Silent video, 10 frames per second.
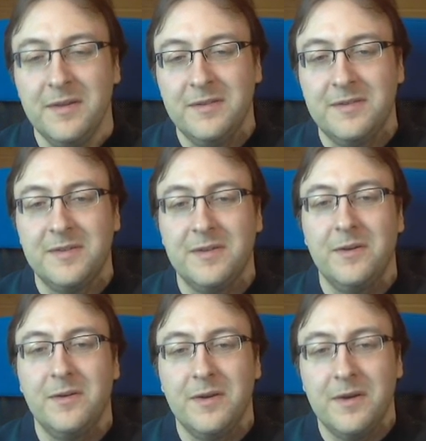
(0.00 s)

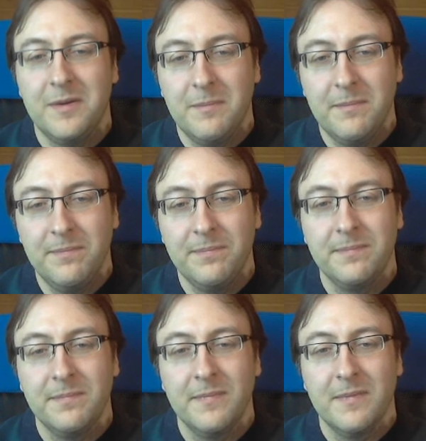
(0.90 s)
So
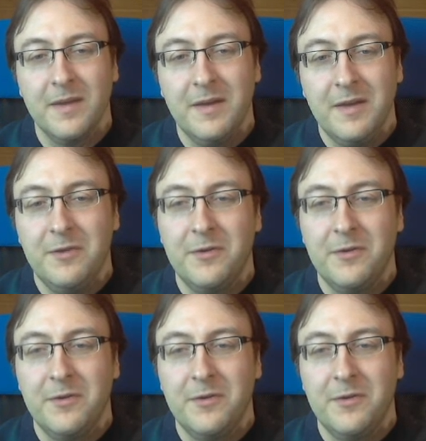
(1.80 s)
in